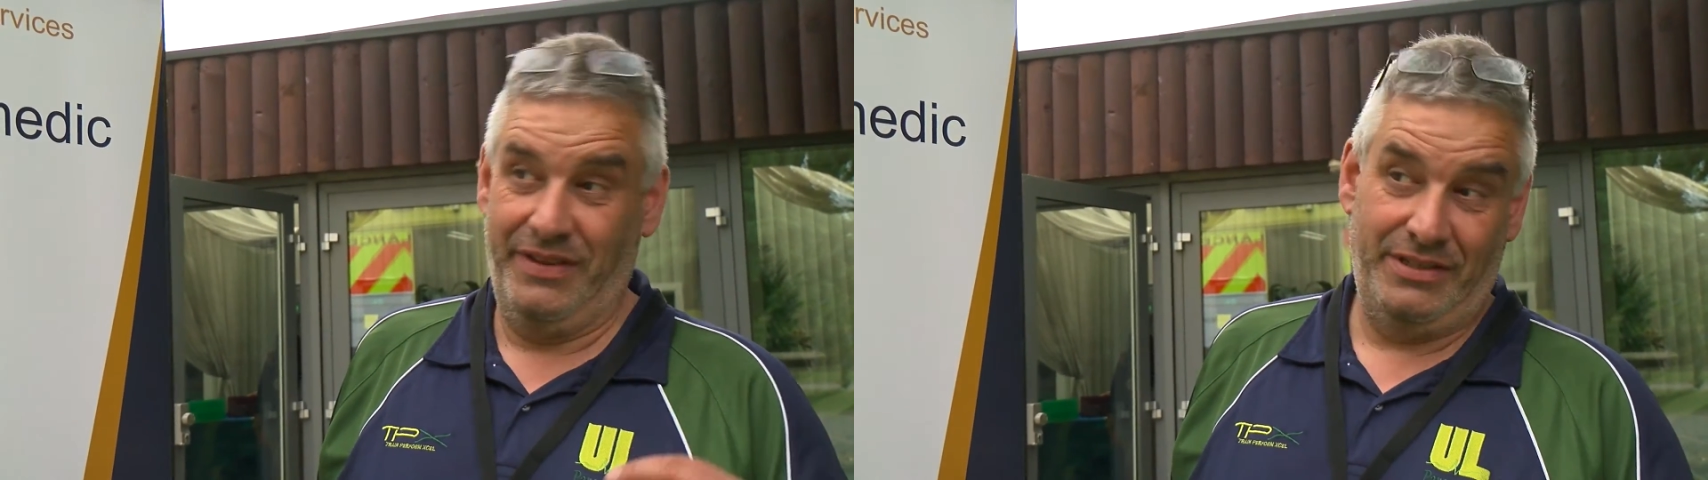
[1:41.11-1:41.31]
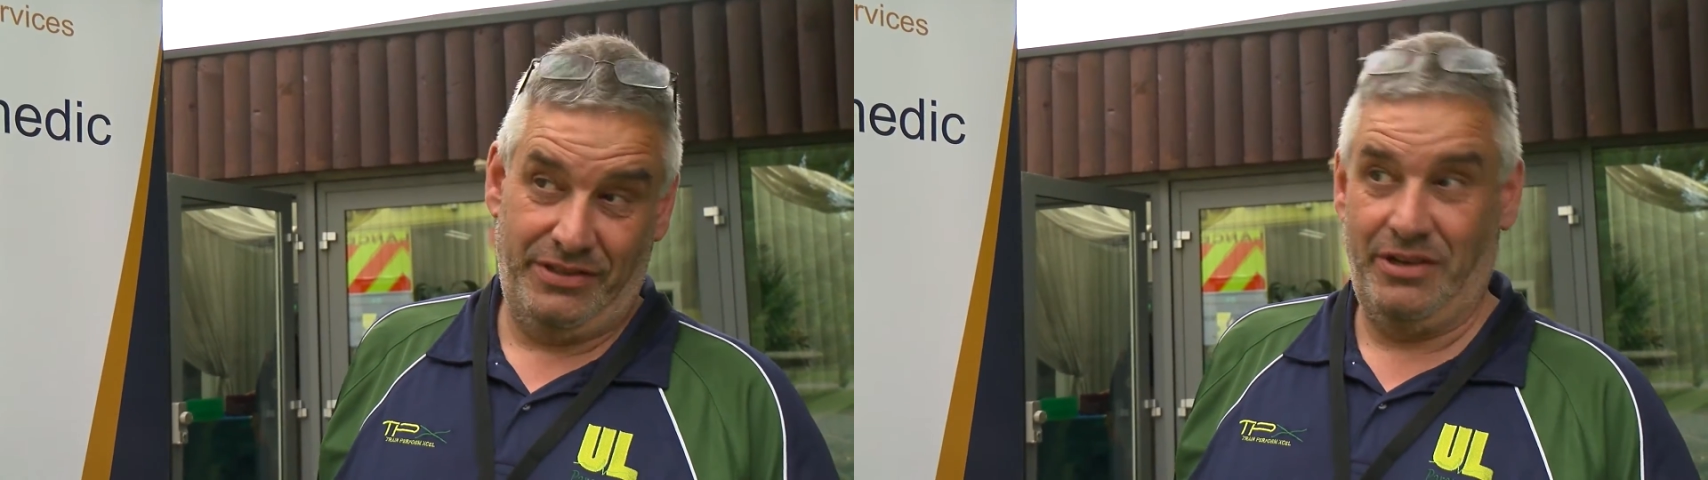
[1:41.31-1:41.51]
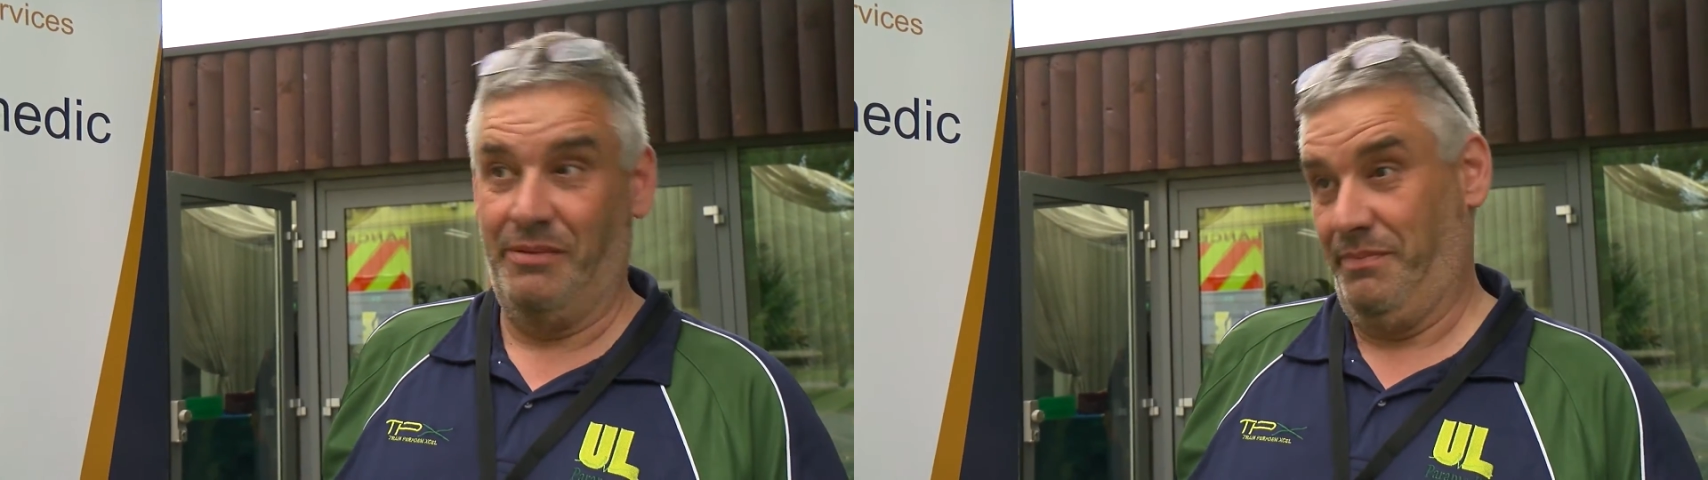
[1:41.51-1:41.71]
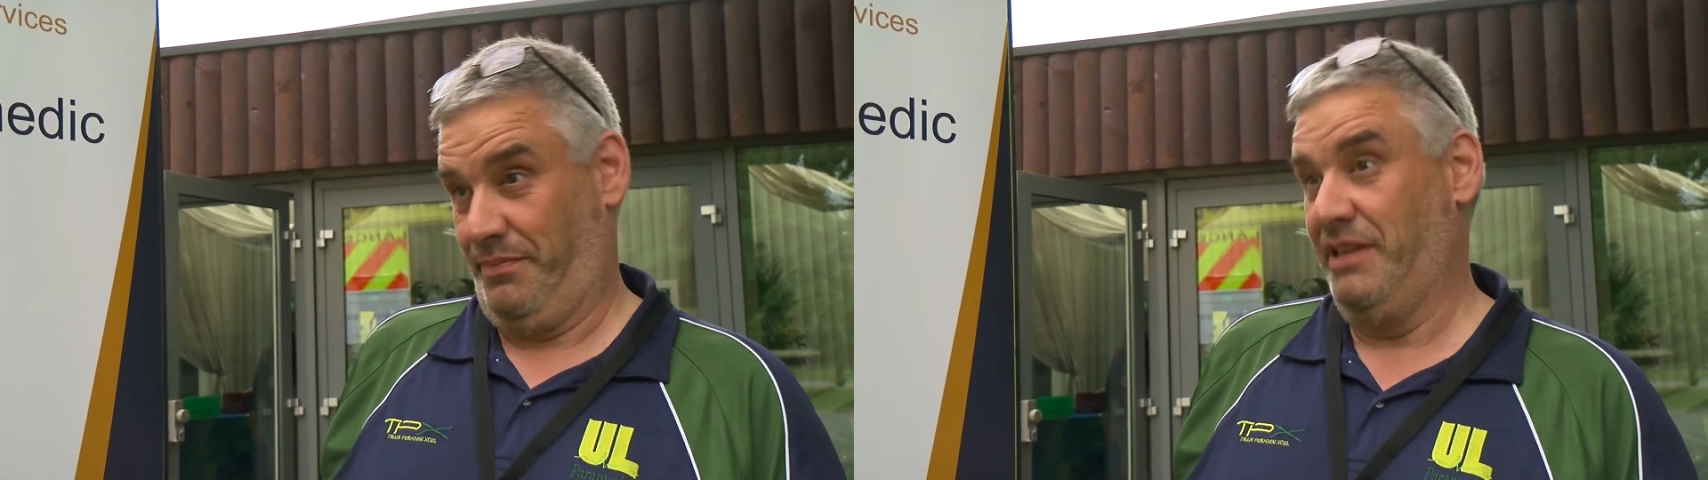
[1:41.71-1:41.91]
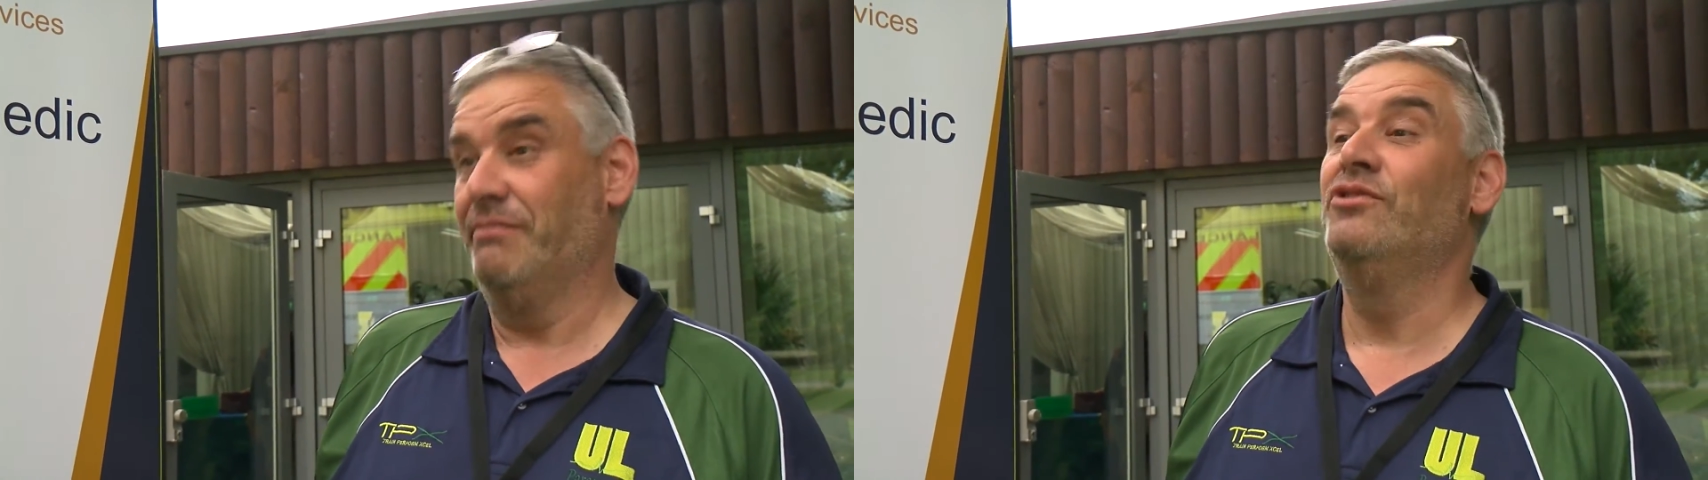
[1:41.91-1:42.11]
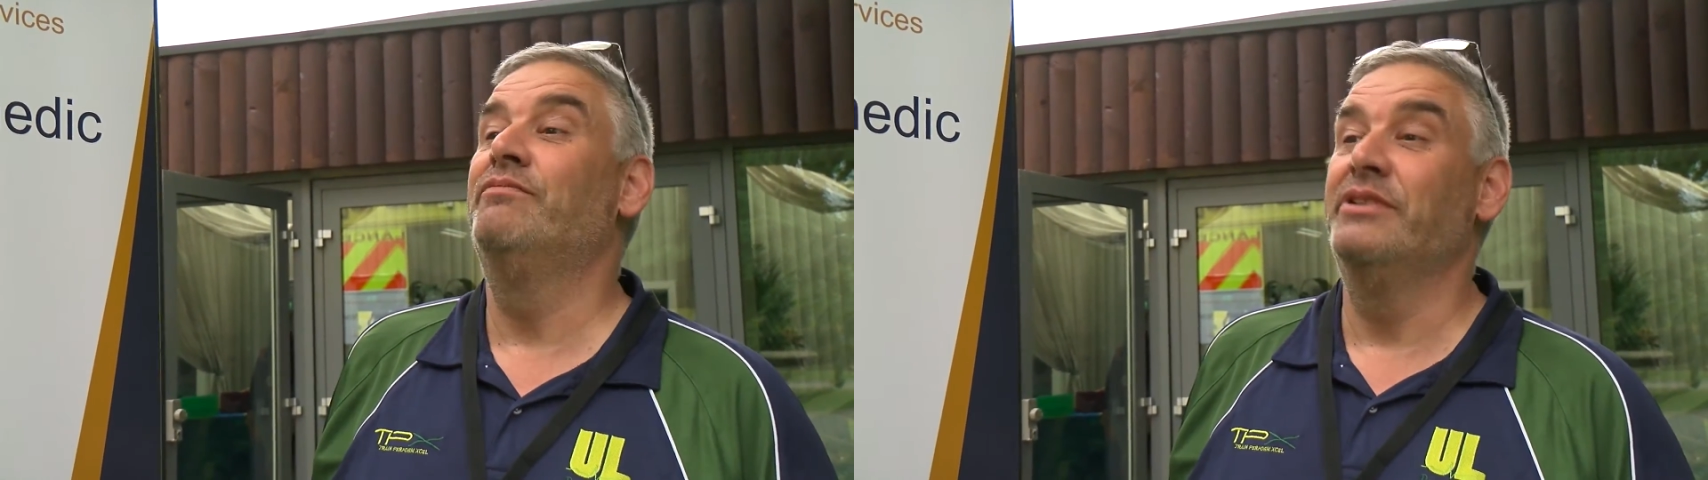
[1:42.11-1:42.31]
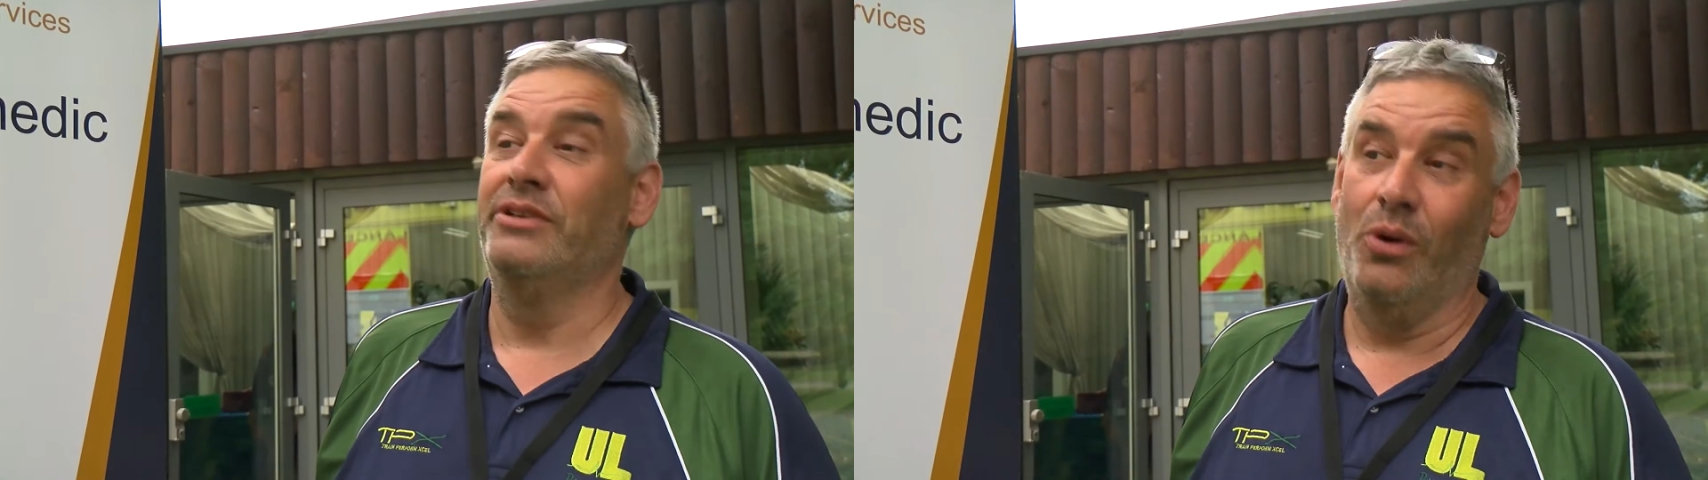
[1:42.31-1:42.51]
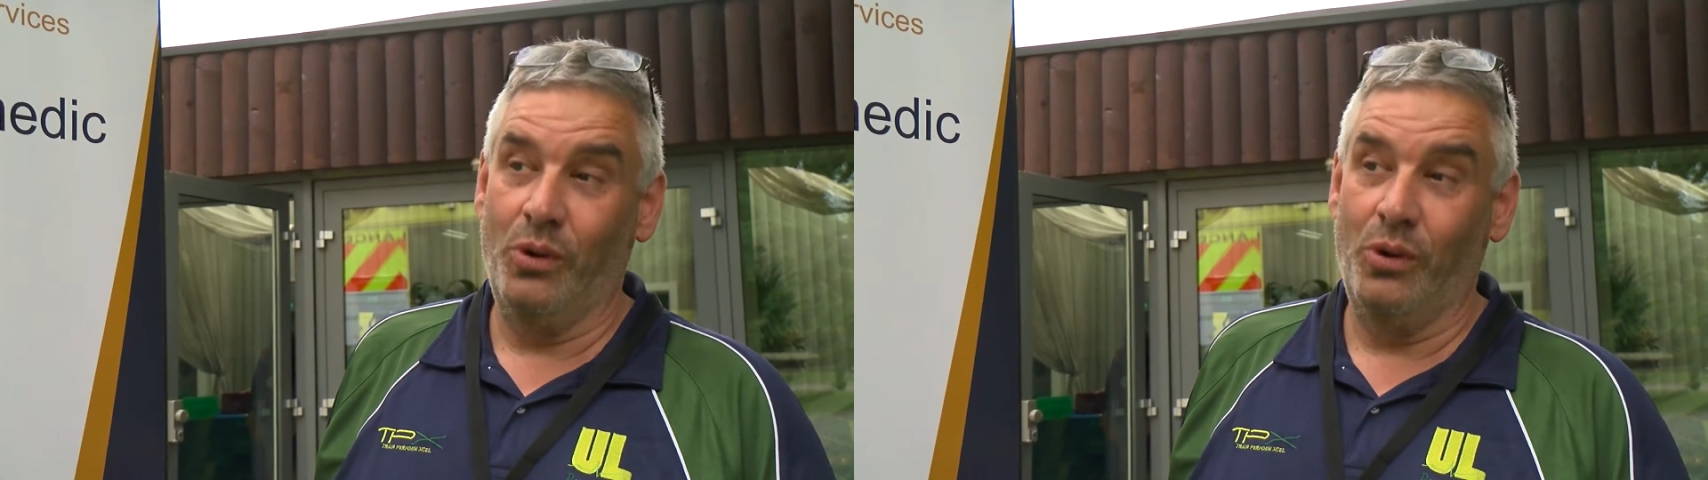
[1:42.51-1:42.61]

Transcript: this complete movement in